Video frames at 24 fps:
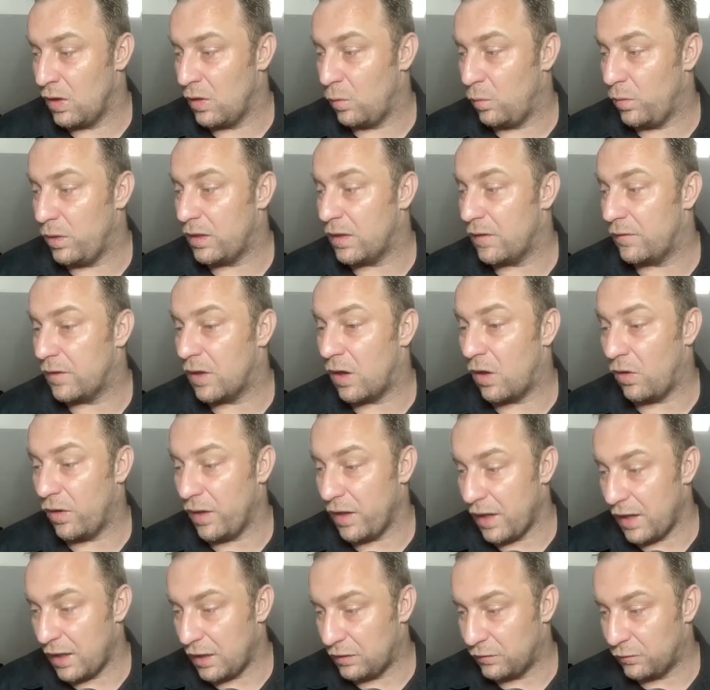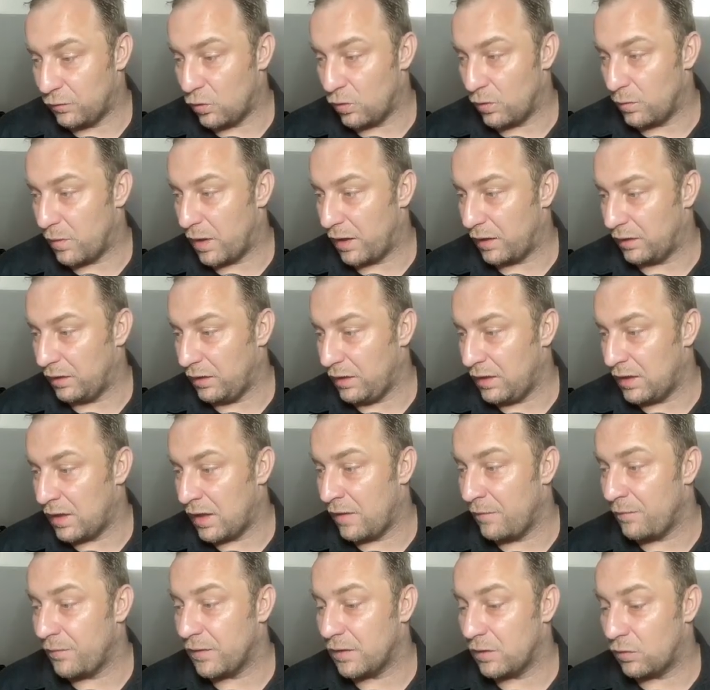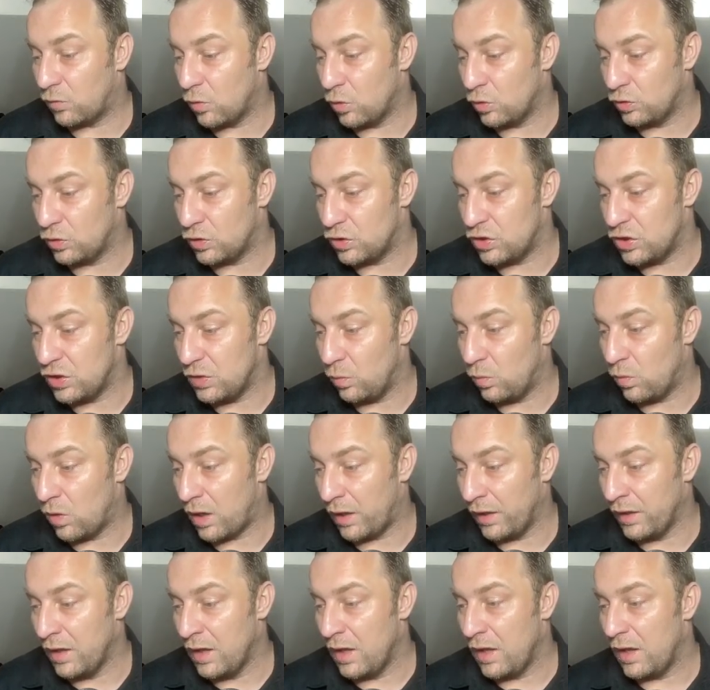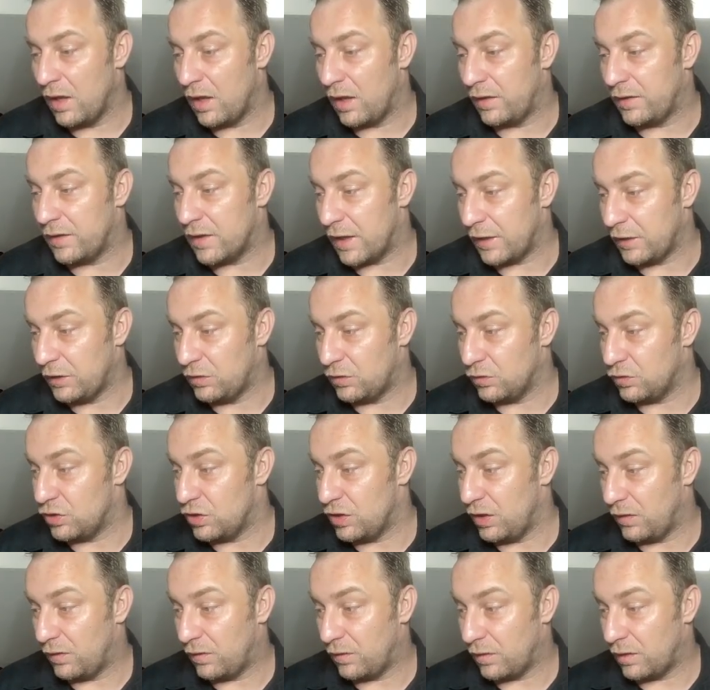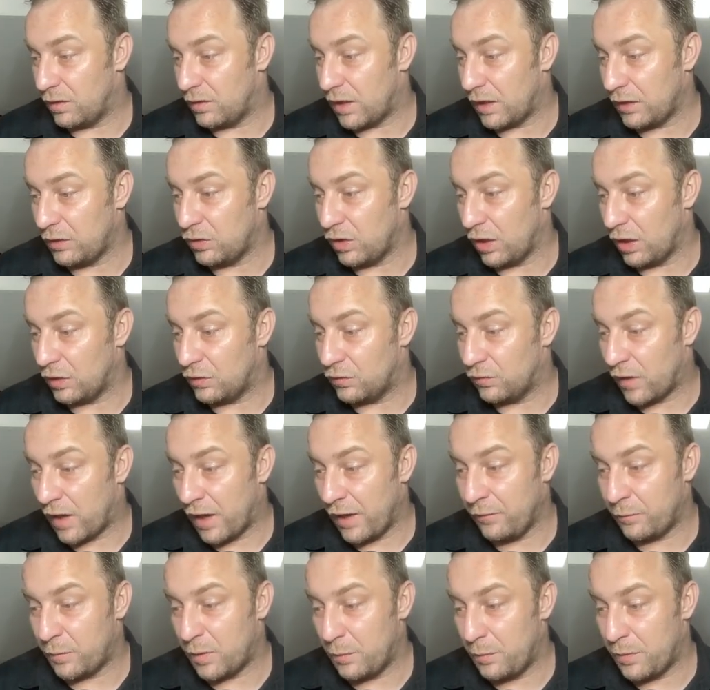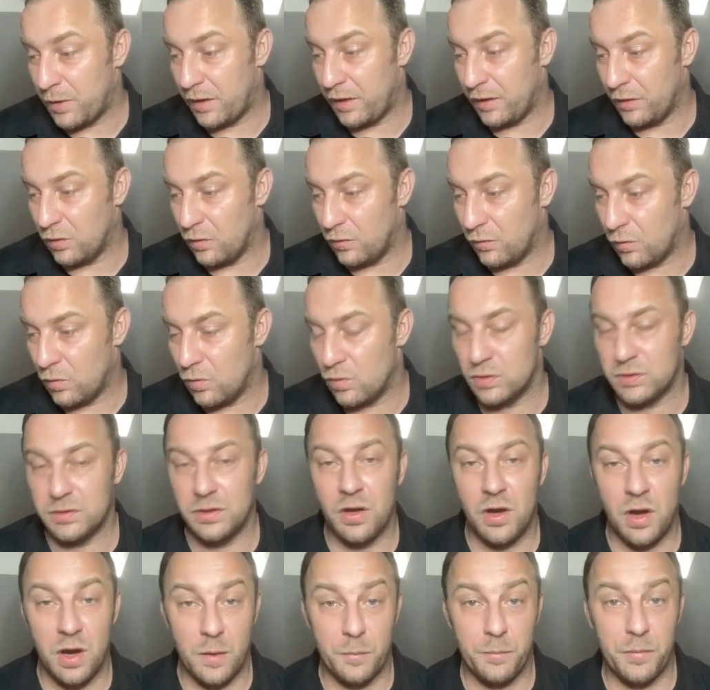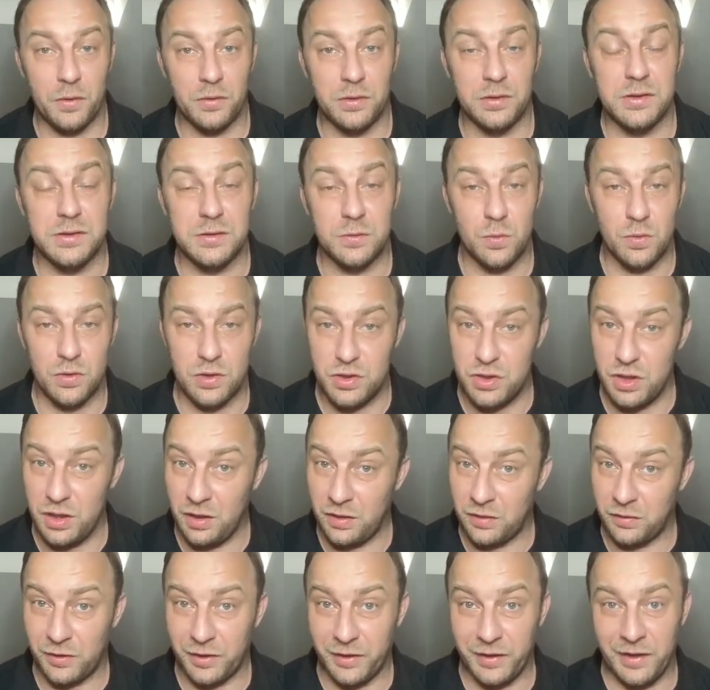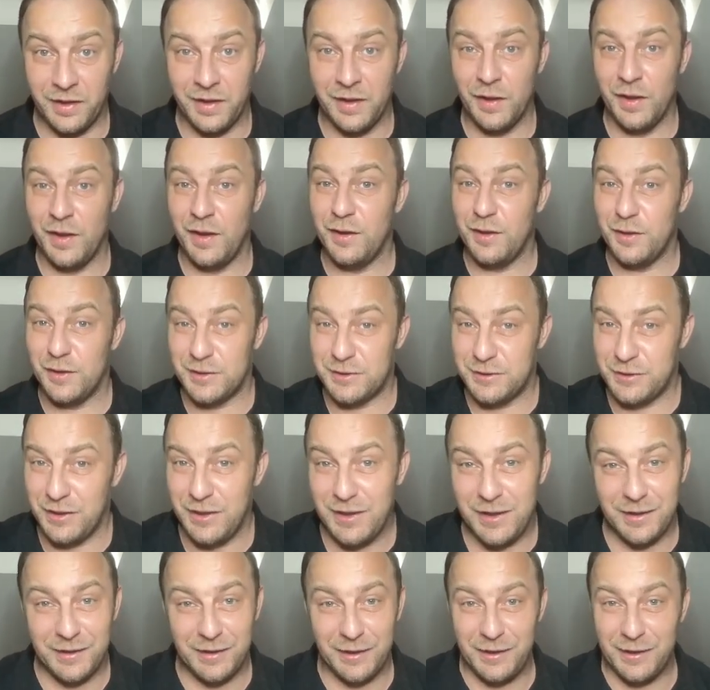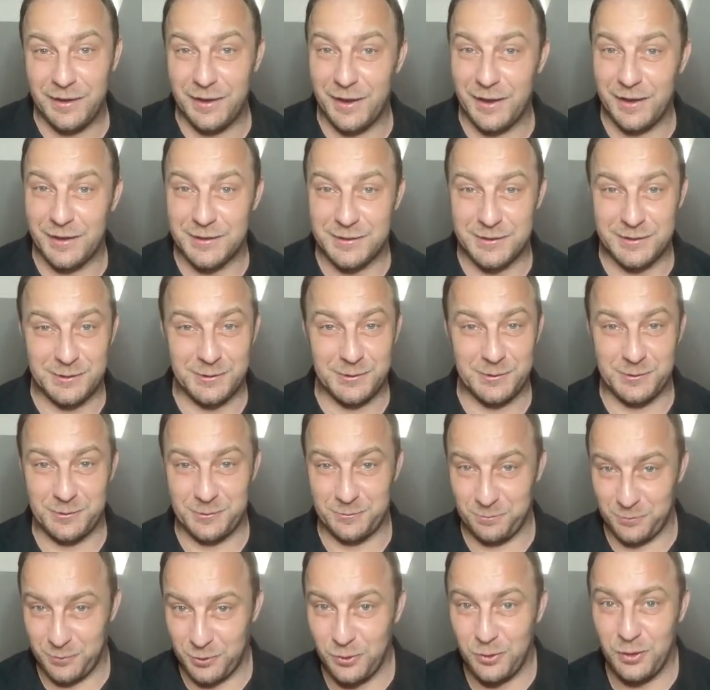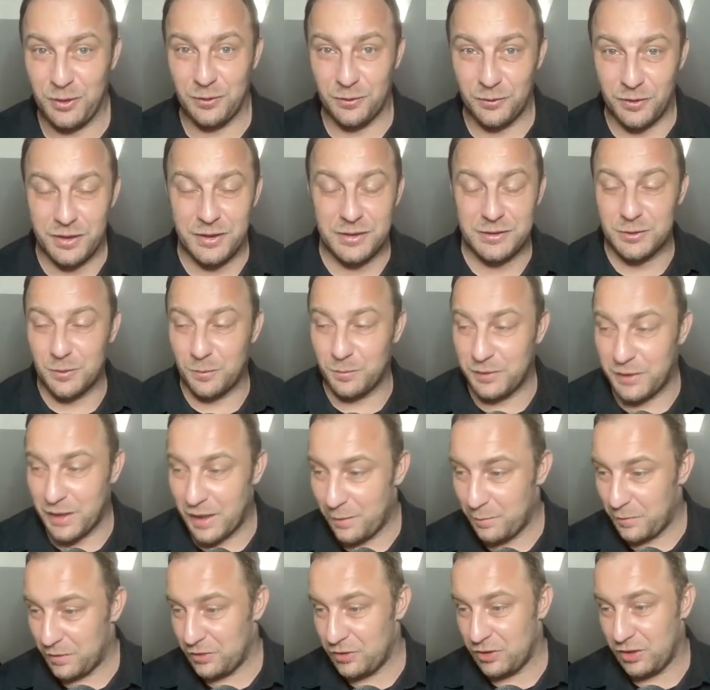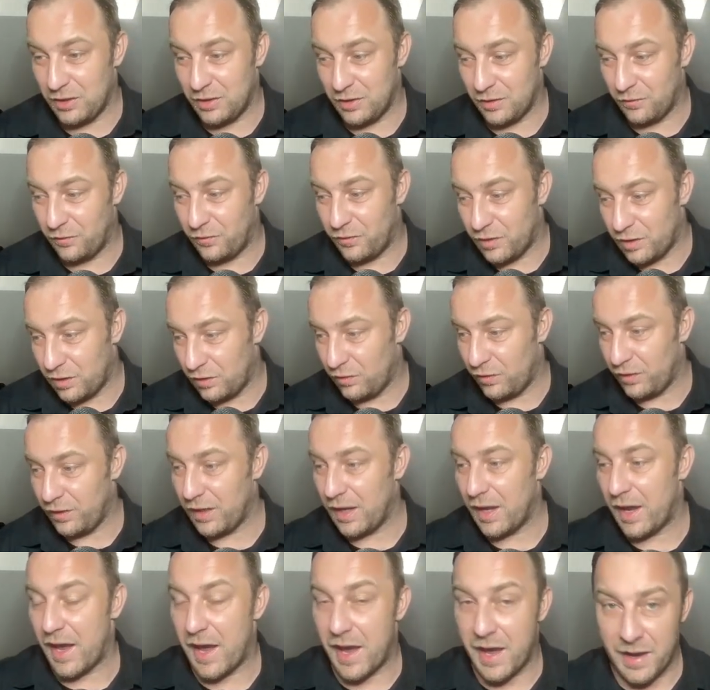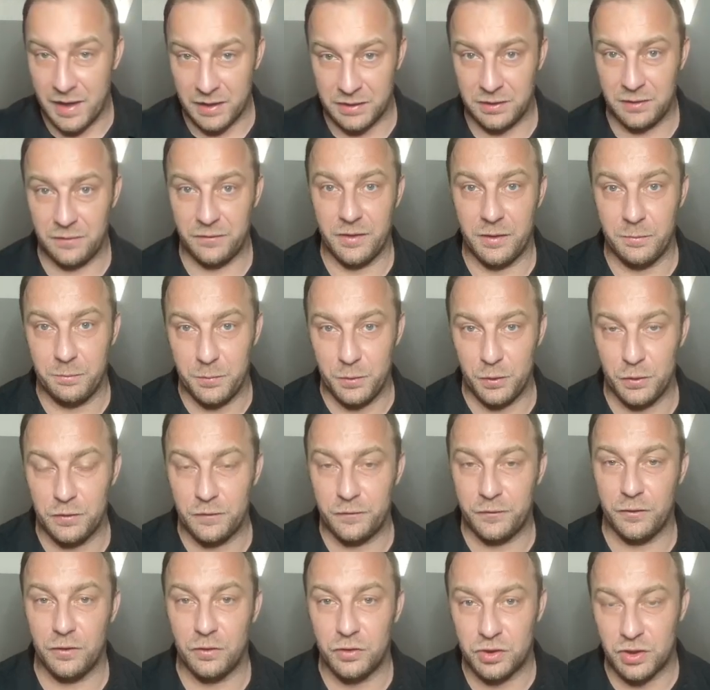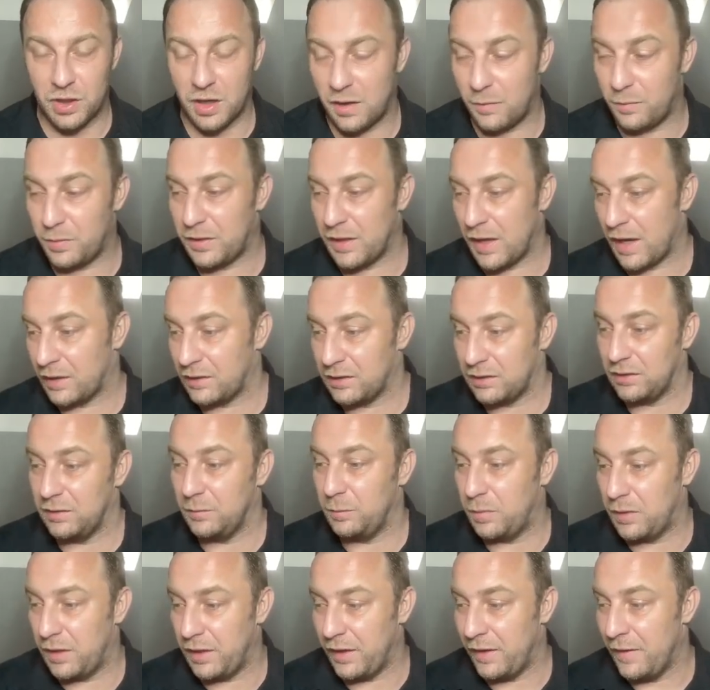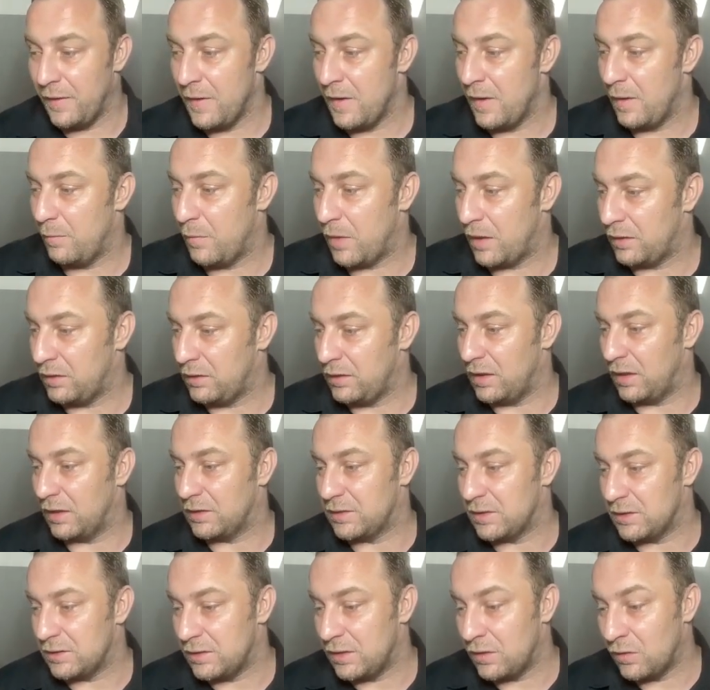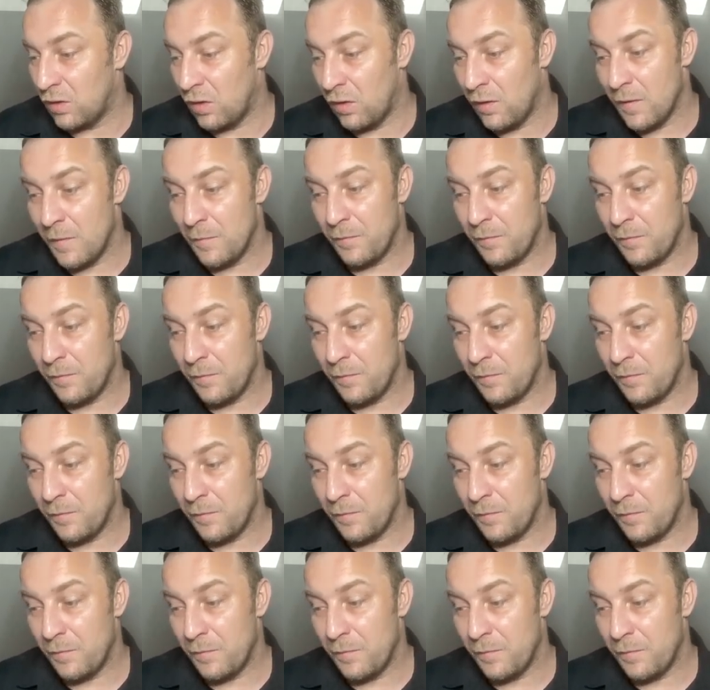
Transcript: We have now h4 by Leela, rook to g1, a knight to, g, a knight to h5, preparing, of course, the hop on the score g3. You see, Leela is doing really some damage here. Very, really active and beautiful, sharp tactical play by Leela zero.